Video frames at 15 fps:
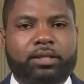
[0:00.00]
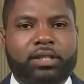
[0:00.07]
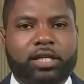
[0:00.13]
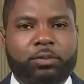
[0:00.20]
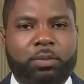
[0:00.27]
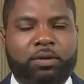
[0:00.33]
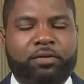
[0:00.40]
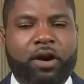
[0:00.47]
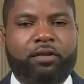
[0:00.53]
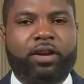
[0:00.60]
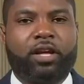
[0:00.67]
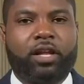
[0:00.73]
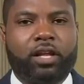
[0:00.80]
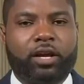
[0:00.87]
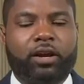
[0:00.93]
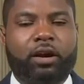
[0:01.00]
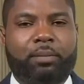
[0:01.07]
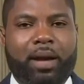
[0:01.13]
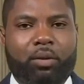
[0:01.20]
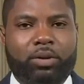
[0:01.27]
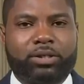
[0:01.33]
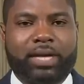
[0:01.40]
Because let's be very
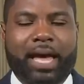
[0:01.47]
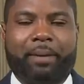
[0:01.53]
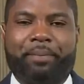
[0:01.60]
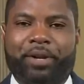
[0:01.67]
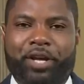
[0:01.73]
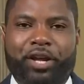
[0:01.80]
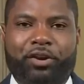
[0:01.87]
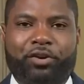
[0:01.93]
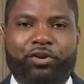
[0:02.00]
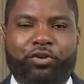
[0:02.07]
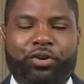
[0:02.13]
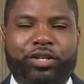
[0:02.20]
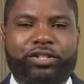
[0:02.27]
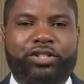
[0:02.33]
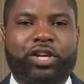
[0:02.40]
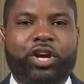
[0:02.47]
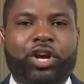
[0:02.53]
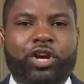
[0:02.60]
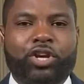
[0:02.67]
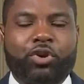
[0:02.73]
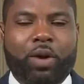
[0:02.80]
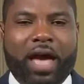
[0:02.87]
clear about what's happening here,
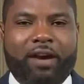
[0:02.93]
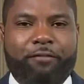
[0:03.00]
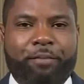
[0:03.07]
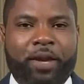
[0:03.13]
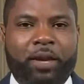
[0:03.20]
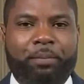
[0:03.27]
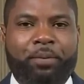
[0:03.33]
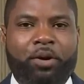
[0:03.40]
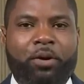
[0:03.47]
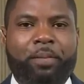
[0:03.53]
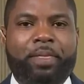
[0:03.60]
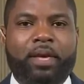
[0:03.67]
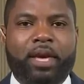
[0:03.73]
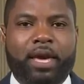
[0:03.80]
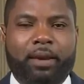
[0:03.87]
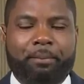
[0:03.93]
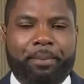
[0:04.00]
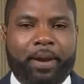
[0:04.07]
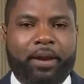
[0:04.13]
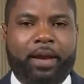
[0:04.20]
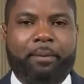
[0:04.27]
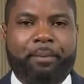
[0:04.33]
Chris. You have people
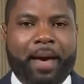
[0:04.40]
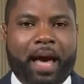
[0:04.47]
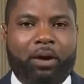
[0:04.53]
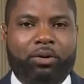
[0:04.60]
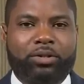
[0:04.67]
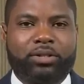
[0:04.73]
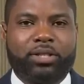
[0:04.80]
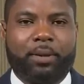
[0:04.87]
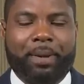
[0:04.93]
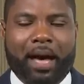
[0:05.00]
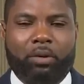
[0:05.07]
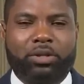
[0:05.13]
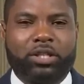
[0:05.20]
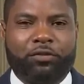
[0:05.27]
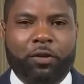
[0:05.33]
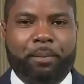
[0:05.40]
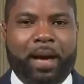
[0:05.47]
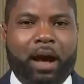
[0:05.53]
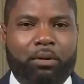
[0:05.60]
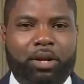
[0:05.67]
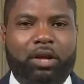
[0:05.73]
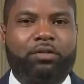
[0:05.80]
in, in powers, in power,
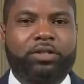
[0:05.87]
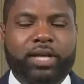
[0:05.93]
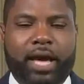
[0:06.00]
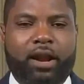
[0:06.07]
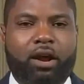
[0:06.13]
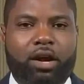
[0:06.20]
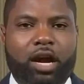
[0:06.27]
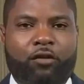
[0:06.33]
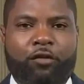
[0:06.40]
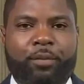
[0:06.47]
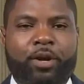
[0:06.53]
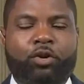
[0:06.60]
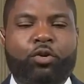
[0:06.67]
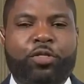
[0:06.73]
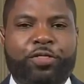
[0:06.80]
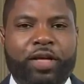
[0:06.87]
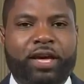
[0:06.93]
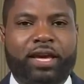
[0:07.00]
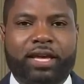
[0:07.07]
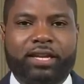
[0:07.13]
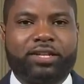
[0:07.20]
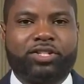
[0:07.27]
different power levels at our government
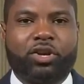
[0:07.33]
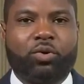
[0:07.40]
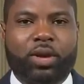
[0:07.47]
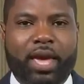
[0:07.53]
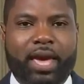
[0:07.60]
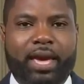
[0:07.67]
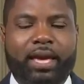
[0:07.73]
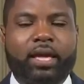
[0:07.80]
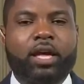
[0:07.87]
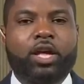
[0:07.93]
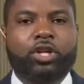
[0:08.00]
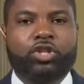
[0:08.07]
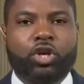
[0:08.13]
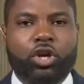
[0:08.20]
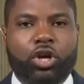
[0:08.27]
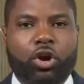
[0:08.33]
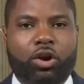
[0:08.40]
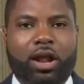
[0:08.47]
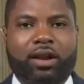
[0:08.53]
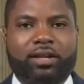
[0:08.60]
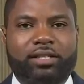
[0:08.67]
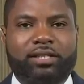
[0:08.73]
who think it is okay
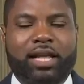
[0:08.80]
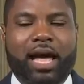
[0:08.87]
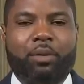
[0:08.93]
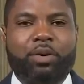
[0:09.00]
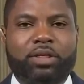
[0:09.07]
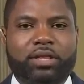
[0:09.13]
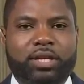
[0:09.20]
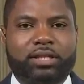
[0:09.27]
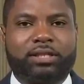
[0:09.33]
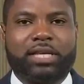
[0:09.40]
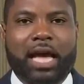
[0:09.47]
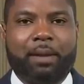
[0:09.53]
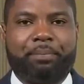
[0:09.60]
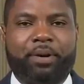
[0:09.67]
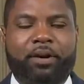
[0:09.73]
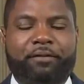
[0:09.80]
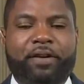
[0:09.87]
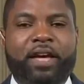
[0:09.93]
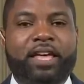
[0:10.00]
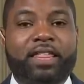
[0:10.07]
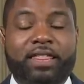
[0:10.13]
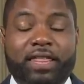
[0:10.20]
to go down this line with this
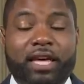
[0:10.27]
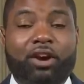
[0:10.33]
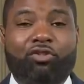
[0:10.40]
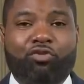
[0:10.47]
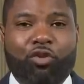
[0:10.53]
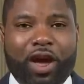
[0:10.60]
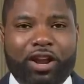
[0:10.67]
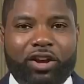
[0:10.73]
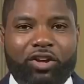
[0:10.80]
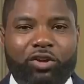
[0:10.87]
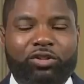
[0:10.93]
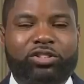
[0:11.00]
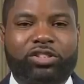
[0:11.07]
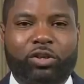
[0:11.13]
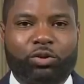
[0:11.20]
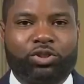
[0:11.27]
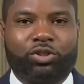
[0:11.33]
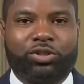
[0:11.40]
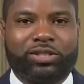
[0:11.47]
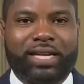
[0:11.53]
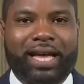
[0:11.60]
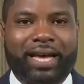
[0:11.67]
type of theoretical
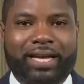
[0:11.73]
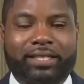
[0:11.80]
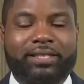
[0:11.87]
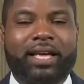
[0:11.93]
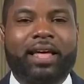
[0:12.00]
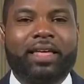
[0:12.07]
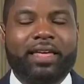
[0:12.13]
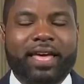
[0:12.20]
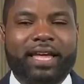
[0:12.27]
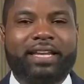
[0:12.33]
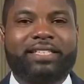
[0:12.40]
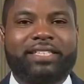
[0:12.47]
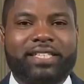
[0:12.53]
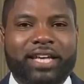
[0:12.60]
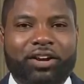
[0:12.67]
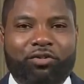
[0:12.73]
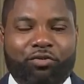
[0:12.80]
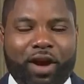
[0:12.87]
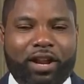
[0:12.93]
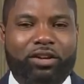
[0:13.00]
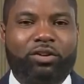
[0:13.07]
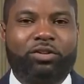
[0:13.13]
social science. It is
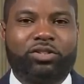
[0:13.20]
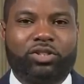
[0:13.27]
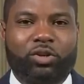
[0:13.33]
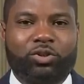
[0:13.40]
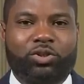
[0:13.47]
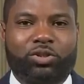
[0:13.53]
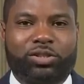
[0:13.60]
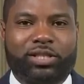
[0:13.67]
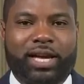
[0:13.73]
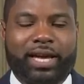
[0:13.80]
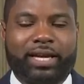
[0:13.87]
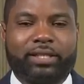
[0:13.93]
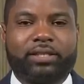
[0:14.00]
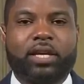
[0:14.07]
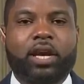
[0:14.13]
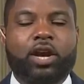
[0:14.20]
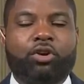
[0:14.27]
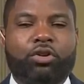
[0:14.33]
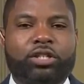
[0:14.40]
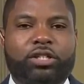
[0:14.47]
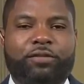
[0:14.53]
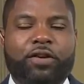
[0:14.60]
theoretical social
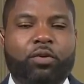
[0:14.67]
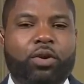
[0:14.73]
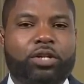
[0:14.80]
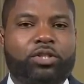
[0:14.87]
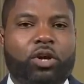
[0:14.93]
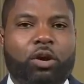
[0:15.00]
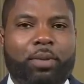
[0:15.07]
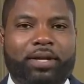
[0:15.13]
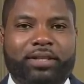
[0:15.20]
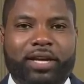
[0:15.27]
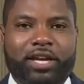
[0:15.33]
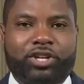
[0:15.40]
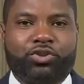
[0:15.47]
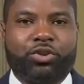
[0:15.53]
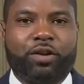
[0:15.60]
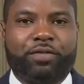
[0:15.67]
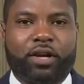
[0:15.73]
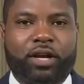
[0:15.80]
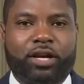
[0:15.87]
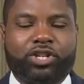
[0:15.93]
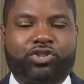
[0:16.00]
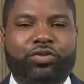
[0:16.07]
science. Chris, if you want to talk about the
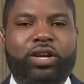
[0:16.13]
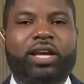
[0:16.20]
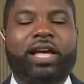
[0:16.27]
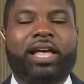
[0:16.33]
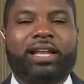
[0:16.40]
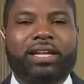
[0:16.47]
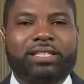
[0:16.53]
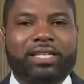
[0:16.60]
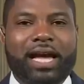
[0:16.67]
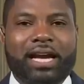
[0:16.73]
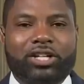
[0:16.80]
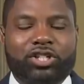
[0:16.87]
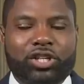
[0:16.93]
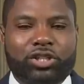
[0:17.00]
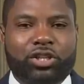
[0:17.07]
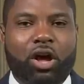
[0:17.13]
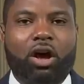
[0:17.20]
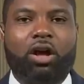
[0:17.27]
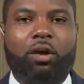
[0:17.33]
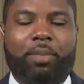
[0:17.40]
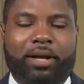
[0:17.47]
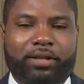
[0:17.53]
history of the country, let's
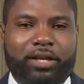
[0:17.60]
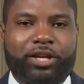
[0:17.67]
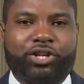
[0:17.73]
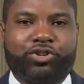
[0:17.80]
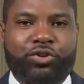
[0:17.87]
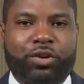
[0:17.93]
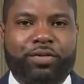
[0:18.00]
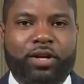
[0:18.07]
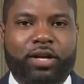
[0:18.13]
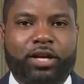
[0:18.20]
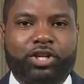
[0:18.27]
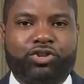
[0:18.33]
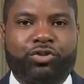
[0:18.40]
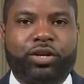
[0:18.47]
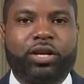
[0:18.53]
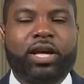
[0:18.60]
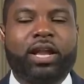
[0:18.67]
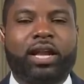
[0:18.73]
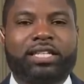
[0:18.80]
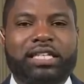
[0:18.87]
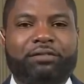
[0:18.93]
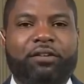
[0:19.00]
actually talk about the history of the
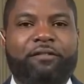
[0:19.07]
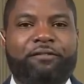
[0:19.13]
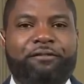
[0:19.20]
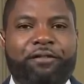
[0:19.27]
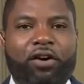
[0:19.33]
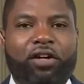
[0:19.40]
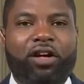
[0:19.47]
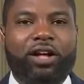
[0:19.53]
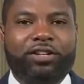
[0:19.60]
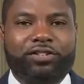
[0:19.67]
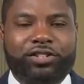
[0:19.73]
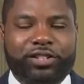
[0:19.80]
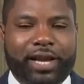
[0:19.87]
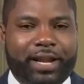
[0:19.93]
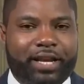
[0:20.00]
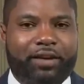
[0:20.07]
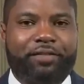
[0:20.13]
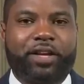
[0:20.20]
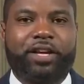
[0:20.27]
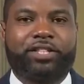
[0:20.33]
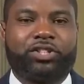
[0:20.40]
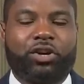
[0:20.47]
country. Let's have a full
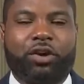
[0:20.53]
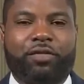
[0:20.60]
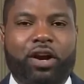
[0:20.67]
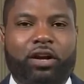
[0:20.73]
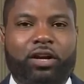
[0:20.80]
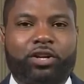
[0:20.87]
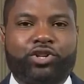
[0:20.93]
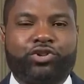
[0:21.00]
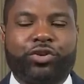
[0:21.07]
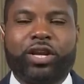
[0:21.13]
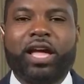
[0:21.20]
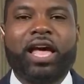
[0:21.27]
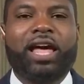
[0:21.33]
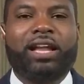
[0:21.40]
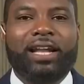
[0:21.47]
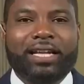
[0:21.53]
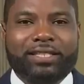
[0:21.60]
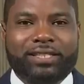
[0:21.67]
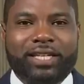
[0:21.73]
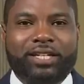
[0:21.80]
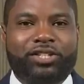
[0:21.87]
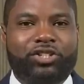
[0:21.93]
understanding of the history of our country.
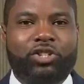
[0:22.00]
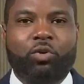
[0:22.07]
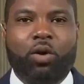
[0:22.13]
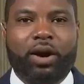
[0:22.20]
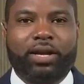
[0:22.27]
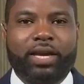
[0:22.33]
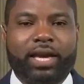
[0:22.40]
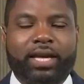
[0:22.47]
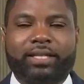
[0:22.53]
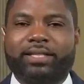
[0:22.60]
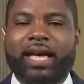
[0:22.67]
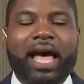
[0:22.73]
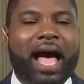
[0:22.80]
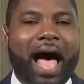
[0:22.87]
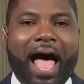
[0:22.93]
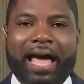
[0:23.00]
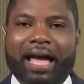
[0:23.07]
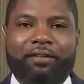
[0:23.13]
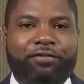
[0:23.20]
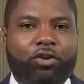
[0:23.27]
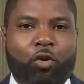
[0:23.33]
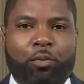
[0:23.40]
Let's teach it to our kids.
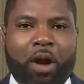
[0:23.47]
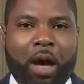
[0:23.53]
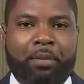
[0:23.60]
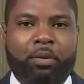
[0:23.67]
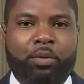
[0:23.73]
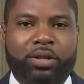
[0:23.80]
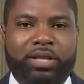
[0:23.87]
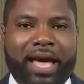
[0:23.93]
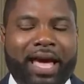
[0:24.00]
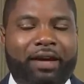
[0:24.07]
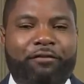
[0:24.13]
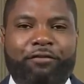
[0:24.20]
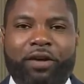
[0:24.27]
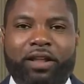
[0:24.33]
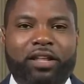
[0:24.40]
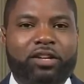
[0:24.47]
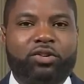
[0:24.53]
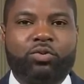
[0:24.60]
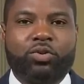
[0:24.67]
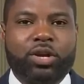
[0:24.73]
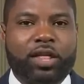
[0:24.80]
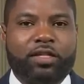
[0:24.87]
I have no problem with that, and
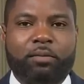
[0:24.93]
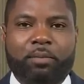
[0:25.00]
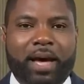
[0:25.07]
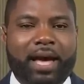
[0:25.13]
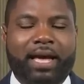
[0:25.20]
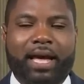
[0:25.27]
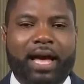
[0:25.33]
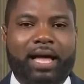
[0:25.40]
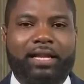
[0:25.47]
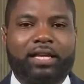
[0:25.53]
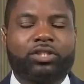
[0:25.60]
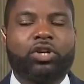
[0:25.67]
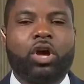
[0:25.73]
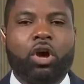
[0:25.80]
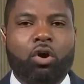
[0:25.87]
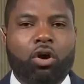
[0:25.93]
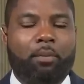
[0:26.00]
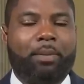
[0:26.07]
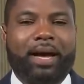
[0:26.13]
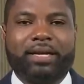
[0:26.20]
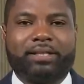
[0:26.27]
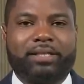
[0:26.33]
frankly, do none of my colleagues
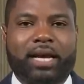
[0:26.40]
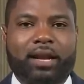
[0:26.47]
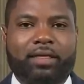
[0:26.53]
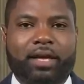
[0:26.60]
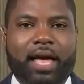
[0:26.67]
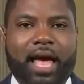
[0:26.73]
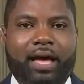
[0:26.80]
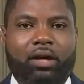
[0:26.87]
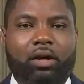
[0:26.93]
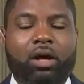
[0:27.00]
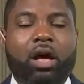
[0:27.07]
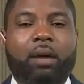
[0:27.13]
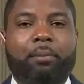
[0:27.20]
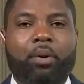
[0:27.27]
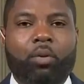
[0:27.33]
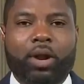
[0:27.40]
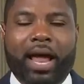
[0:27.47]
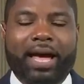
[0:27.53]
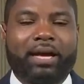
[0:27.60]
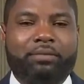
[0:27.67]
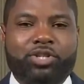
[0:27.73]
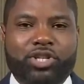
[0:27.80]
on my side of the aisle.
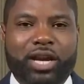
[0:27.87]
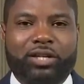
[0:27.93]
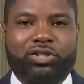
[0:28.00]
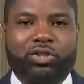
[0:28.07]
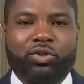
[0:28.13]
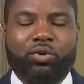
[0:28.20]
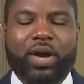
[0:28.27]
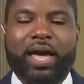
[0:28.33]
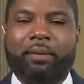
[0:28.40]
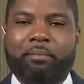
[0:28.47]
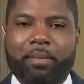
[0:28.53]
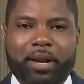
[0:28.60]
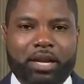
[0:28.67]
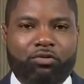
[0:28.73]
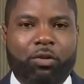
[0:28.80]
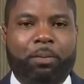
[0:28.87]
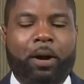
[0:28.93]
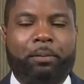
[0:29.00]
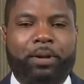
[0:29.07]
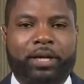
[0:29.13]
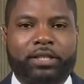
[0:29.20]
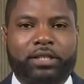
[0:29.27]
But what I object to, and
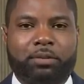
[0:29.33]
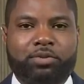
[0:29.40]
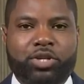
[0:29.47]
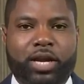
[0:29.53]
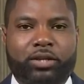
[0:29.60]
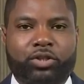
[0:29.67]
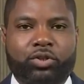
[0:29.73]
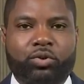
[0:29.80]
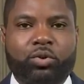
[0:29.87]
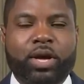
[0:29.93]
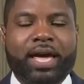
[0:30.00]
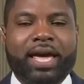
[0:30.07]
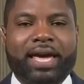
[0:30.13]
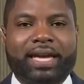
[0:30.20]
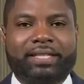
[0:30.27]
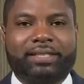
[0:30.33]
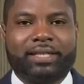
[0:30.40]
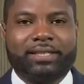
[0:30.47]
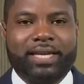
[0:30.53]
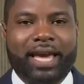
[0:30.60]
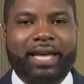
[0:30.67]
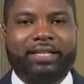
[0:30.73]
many Republicans object to,
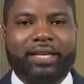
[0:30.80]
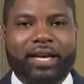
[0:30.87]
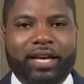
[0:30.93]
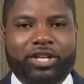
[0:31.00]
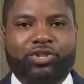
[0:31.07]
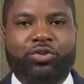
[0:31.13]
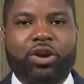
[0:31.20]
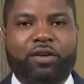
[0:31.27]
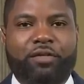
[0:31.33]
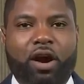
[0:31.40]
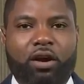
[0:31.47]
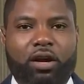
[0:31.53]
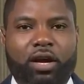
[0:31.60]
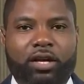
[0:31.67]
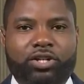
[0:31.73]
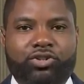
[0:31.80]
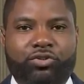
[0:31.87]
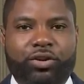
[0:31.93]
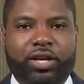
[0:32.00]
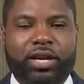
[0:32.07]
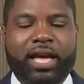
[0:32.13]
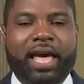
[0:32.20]
is to take the history of our
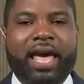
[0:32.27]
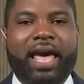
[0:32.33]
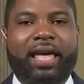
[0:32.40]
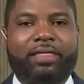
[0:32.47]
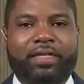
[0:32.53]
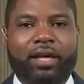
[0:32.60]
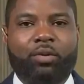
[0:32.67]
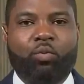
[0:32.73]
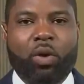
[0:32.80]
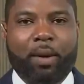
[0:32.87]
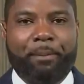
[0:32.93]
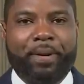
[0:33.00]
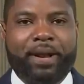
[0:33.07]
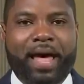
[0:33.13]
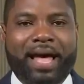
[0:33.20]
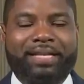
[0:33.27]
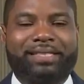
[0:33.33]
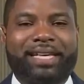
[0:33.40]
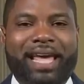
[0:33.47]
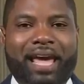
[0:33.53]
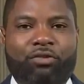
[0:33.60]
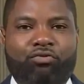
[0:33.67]
country and then
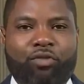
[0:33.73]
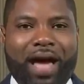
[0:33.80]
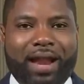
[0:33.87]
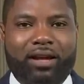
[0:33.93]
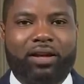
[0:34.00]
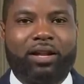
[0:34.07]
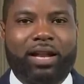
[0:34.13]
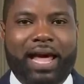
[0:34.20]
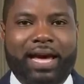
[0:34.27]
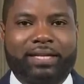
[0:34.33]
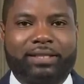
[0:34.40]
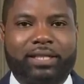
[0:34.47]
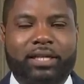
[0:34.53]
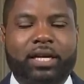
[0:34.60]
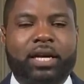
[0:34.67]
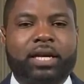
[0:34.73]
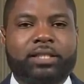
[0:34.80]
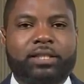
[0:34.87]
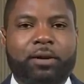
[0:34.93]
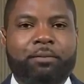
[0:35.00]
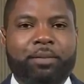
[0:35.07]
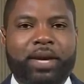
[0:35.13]
weaponize it and radicalize
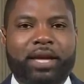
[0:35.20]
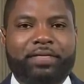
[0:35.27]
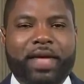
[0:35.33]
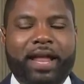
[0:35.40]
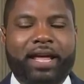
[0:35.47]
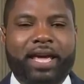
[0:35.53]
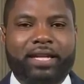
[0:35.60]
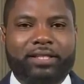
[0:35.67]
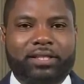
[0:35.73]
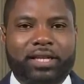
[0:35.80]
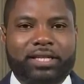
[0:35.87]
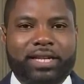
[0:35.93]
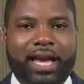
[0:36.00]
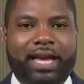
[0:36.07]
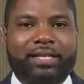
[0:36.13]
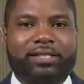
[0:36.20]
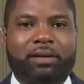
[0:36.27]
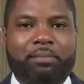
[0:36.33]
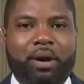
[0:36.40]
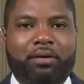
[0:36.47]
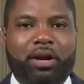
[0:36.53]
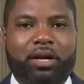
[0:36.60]
it to mean that in
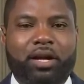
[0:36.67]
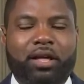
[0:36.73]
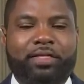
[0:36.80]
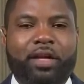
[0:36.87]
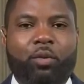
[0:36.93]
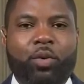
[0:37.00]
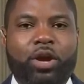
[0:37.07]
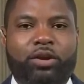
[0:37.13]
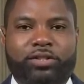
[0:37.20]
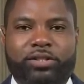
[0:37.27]
today's America